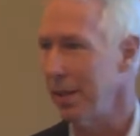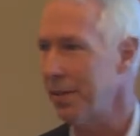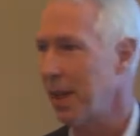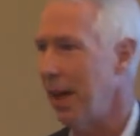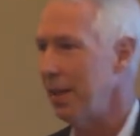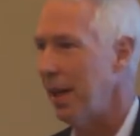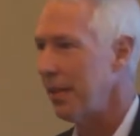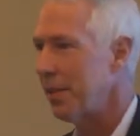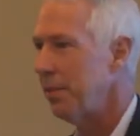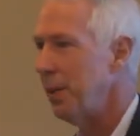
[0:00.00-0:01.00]
in this
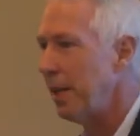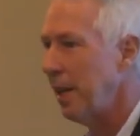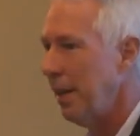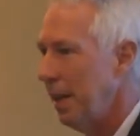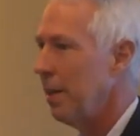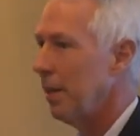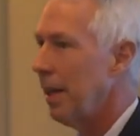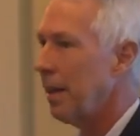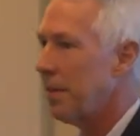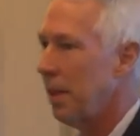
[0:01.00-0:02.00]
context of big data
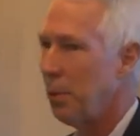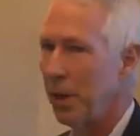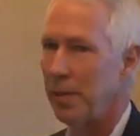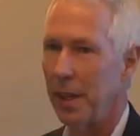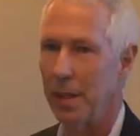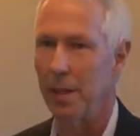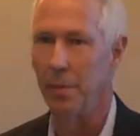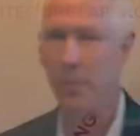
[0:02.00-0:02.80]
analytics, though, we see the